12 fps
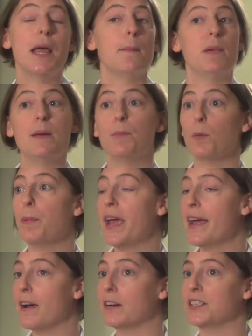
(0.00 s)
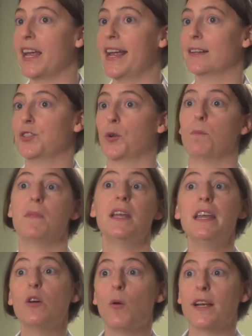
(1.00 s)
Be prepared to answer
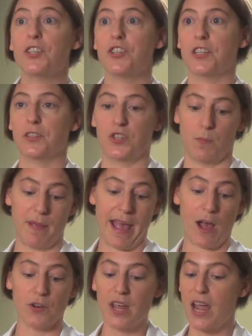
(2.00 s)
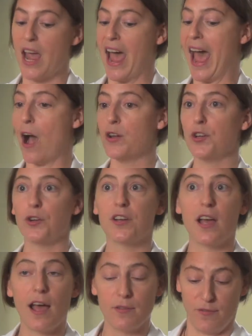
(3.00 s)
many questions about how your gut